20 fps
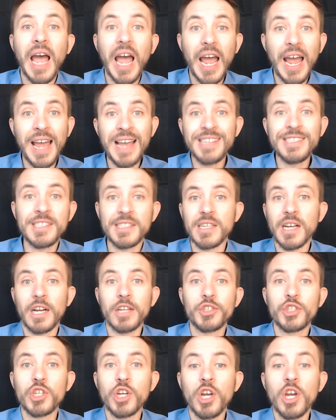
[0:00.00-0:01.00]
As
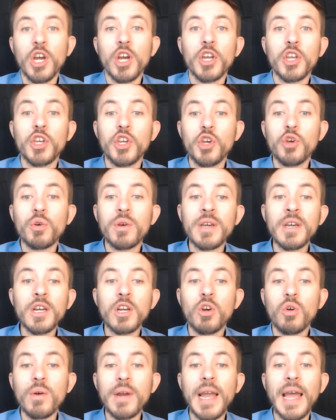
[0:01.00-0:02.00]
such, you can
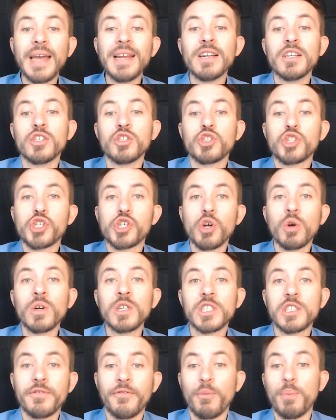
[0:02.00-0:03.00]
create an
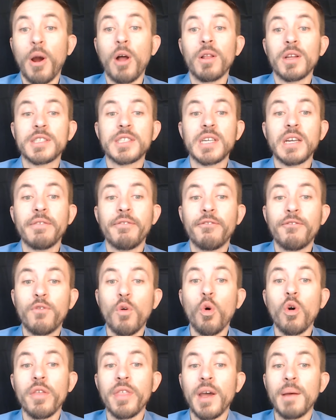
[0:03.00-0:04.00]
insurance policy
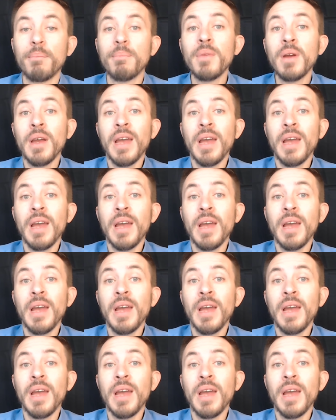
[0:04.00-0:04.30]
for them